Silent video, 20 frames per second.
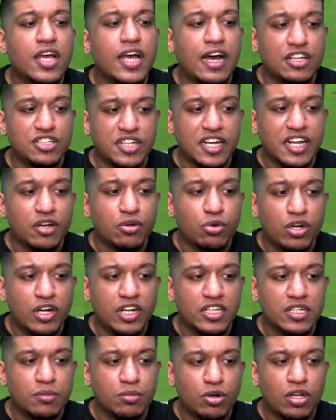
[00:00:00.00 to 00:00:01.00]
I was trying and
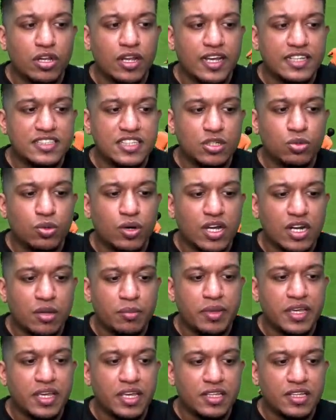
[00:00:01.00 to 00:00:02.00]
holding the ball. I seen Quara
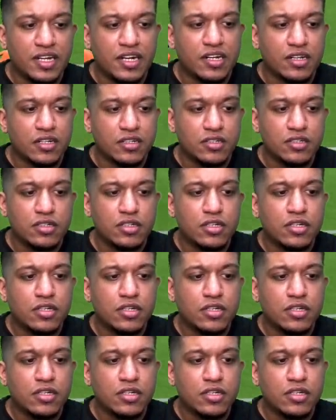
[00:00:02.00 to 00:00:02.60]
making that run.